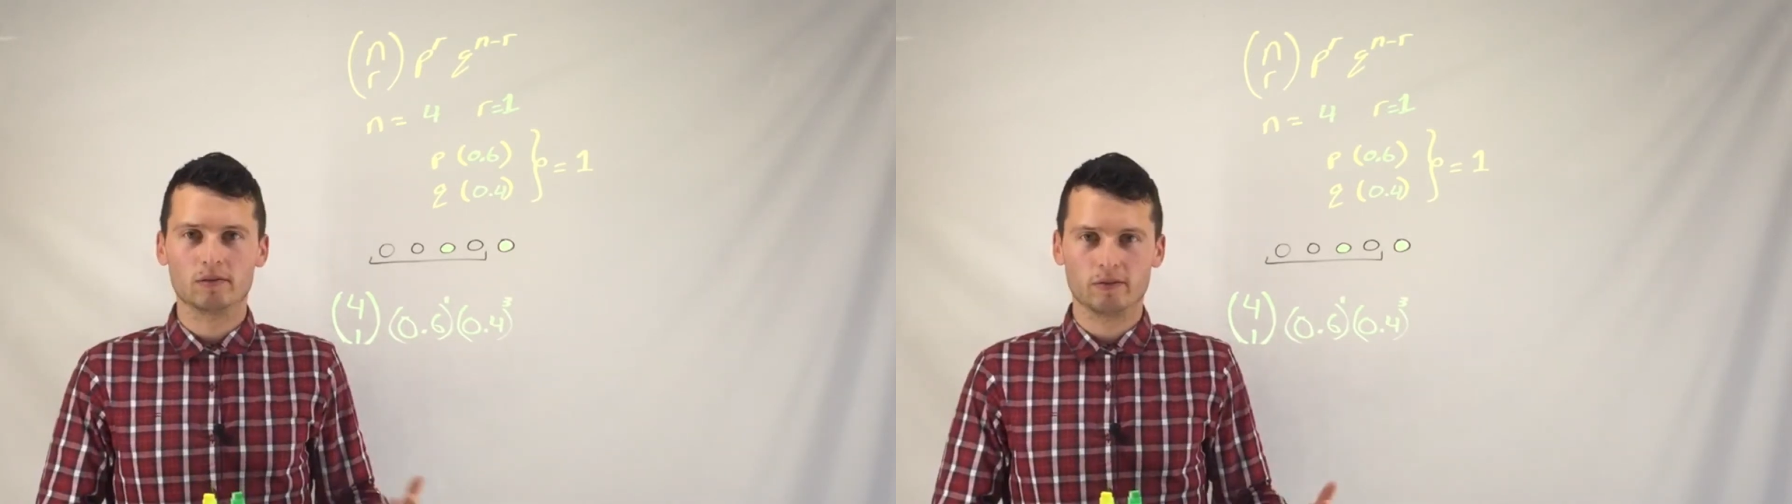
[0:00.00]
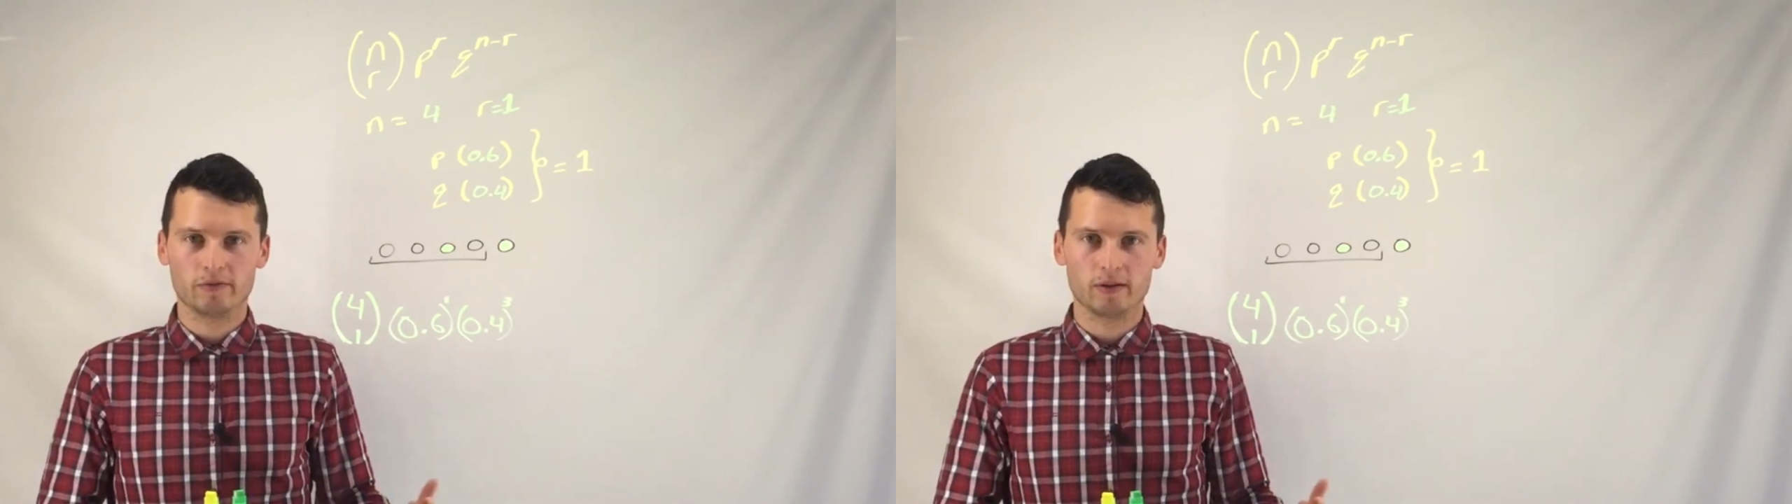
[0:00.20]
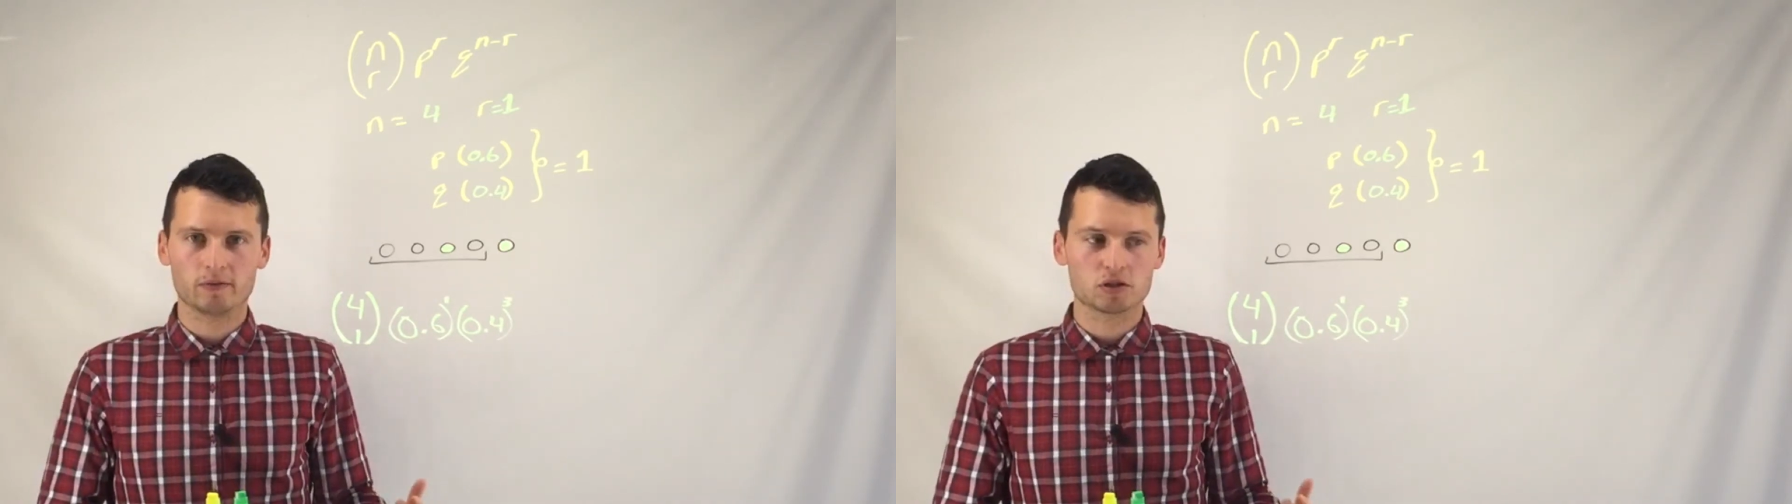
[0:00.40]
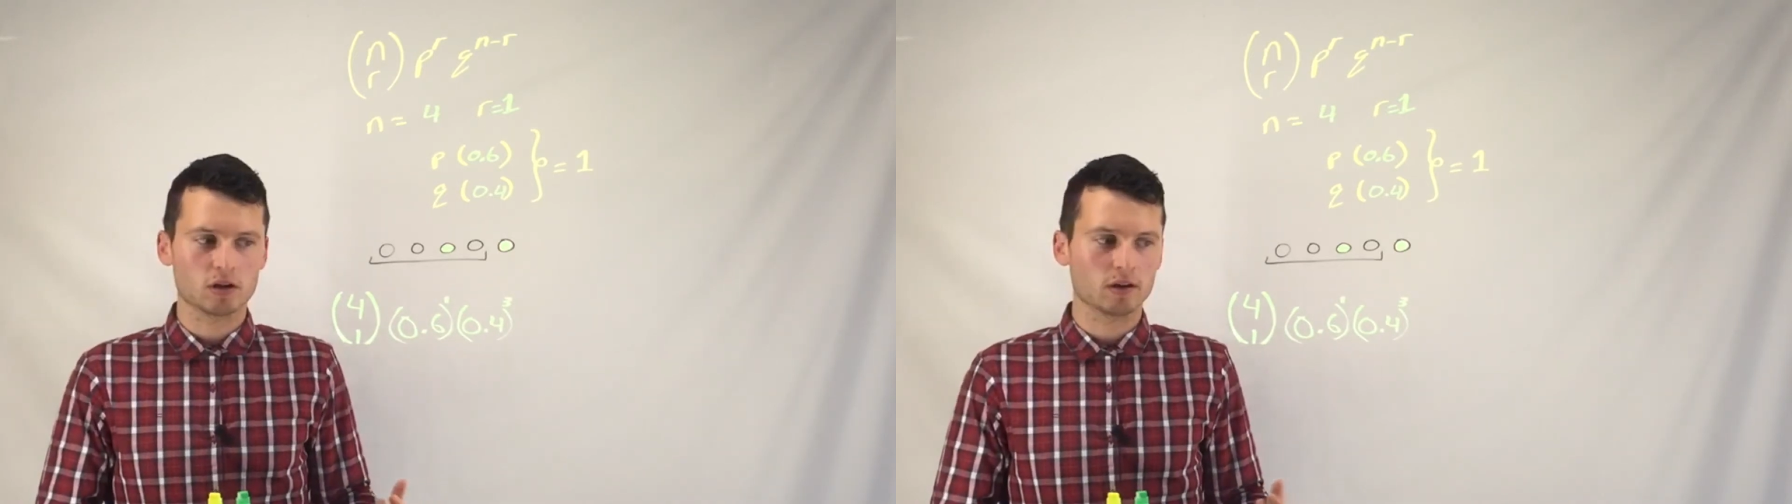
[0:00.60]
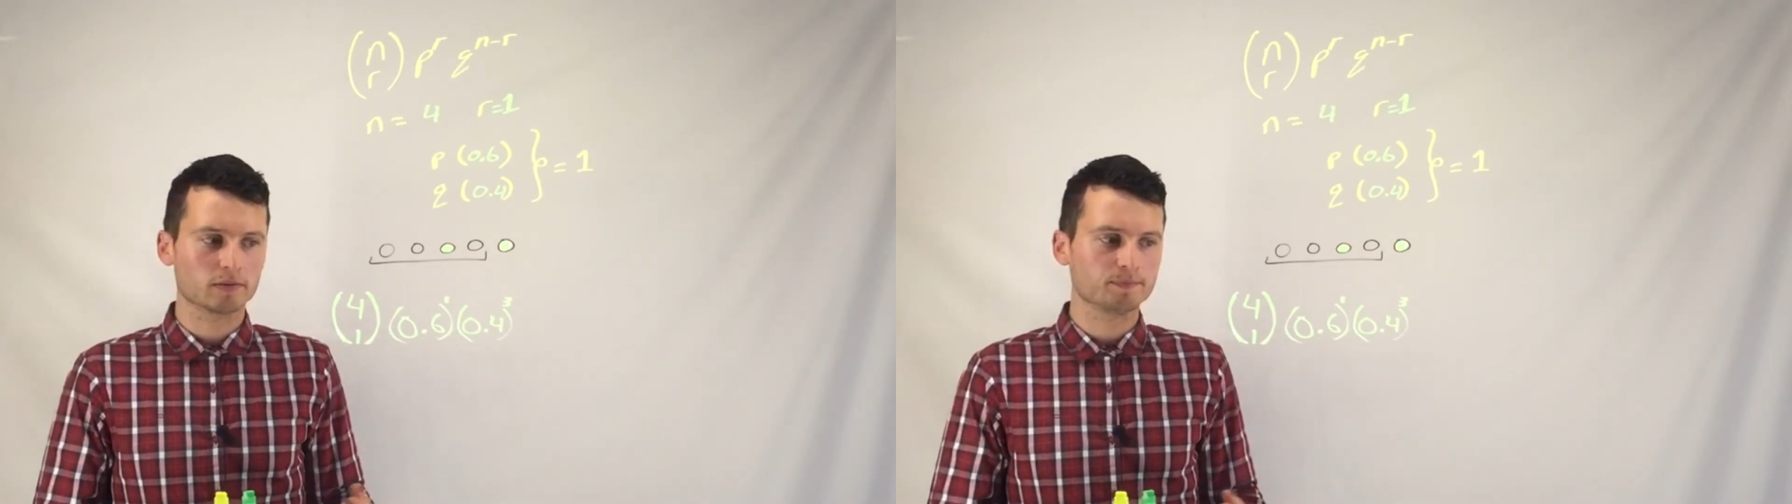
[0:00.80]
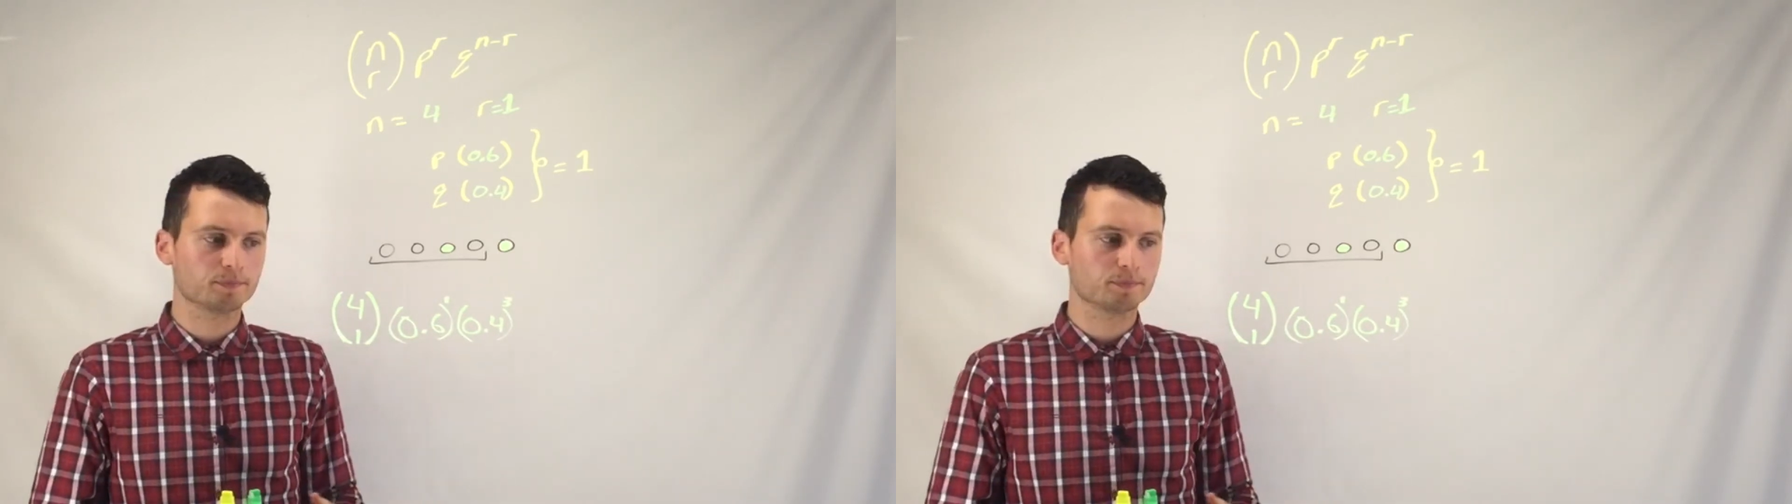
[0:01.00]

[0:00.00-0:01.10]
of the 5th shot.